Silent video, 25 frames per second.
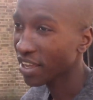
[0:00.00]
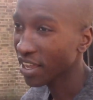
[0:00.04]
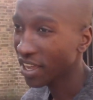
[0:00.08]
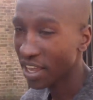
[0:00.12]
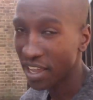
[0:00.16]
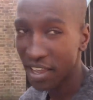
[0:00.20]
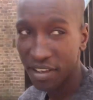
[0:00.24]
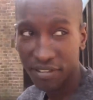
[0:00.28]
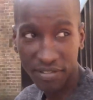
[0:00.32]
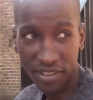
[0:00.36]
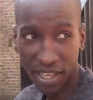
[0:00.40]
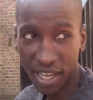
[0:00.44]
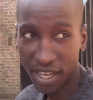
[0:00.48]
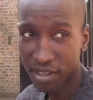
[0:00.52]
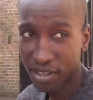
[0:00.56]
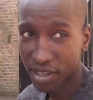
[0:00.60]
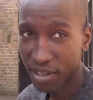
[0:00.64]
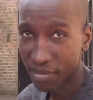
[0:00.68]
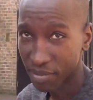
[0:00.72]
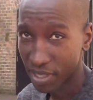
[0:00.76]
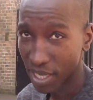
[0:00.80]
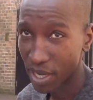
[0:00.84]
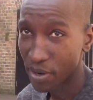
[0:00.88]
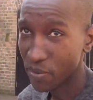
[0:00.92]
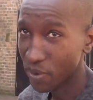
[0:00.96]
if that
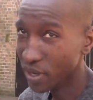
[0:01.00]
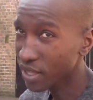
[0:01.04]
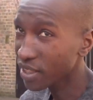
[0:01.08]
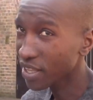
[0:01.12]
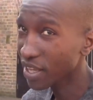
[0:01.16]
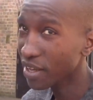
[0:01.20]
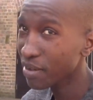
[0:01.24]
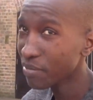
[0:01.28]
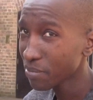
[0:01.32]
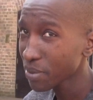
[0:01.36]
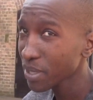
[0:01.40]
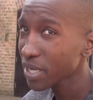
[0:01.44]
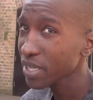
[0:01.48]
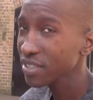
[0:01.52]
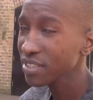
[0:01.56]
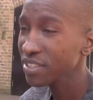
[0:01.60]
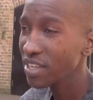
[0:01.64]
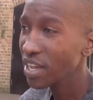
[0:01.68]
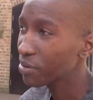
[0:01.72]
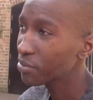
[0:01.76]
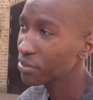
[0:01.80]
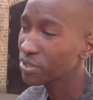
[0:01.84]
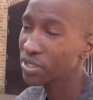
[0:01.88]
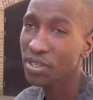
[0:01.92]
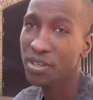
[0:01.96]
if they went that pace,
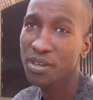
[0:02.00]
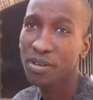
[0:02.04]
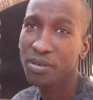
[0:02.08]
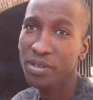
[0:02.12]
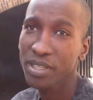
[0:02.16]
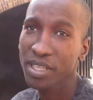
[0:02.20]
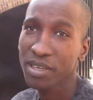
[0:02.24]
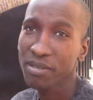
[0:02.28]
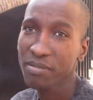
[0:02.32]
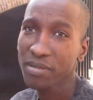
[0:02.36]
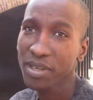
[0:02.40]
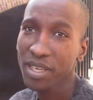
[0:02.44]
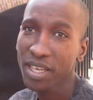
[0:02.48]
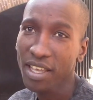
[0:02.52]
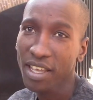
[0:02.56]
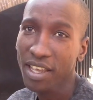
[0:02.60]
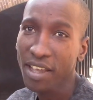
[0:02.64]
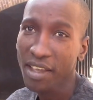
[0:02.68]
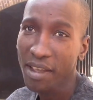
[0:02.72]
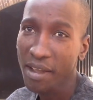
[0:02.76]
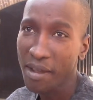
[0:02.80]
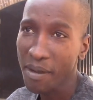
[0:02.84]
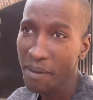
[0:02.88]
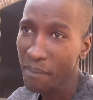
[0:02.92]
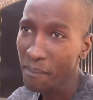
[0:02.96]
I would go with it.
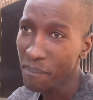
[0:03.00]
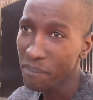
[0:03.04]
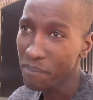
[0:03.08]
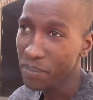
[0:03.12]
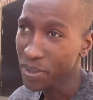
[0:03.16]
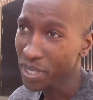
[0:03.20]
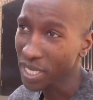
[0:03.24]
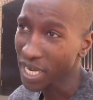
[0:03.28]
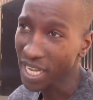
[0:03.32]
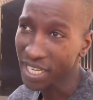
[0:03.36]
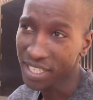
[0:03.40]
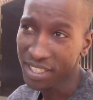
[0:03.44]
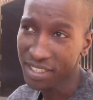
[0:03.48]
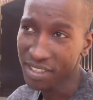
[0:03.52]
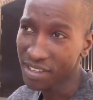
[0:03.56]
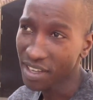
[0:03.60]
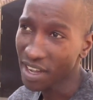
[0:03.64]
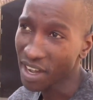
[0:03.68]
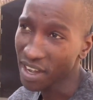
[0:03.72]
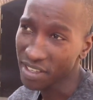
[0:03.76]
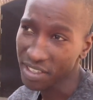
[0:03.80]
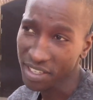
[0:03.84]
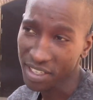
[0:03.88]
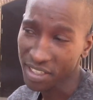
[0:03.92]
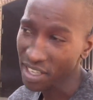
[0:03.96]
Wow. But on,
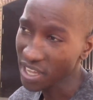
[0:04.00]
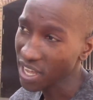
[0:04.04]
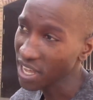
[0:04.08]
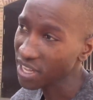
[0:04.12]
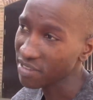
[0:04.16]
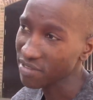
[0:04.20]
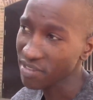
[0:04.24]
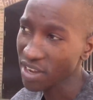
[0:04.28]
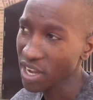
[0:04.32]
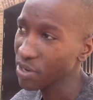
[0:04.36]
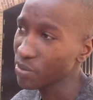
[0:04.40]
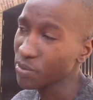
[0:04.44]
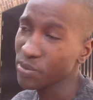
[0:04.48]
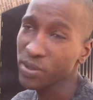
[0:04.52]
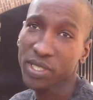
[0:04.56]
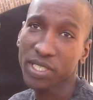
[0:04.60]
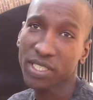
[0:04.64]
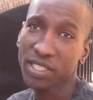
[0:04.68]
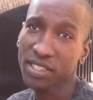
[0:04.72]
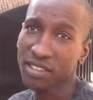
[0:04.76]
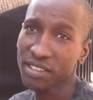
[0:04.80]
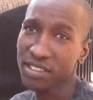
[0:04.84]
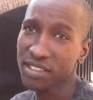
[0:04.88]
under that, I wouldn't.